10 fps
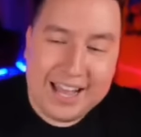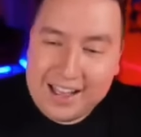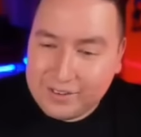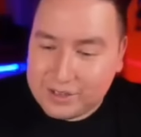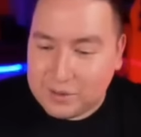
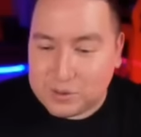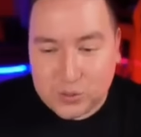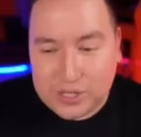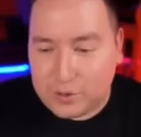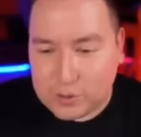It was
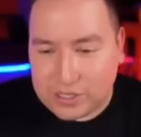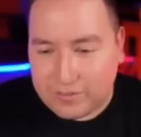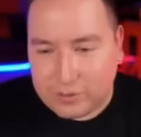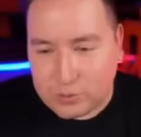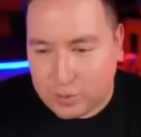really cool
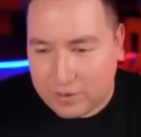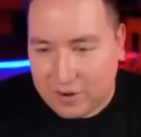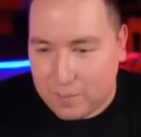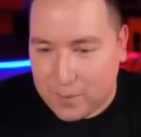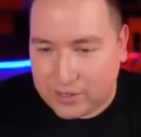stuff. Those were my
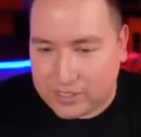favorite parts